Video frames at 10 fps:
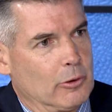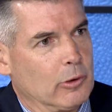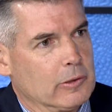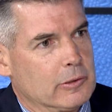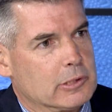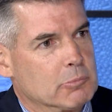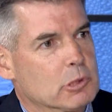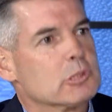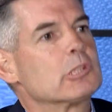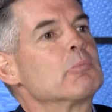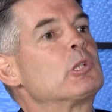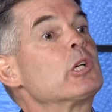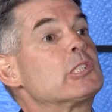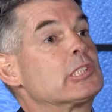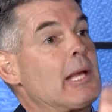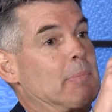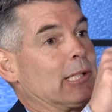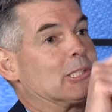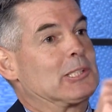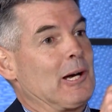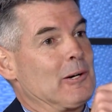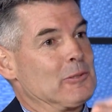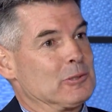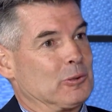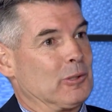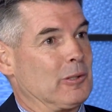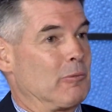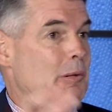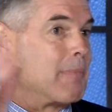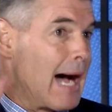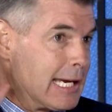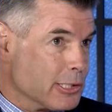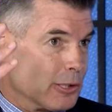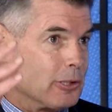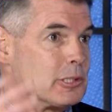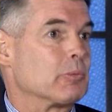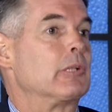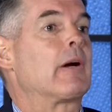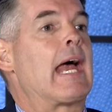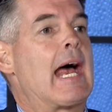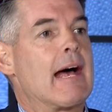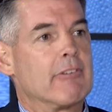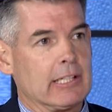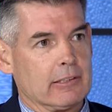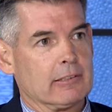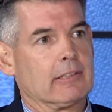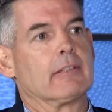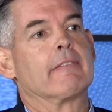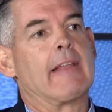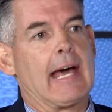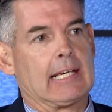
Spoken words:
or some good stepping stones or reminders when you're having that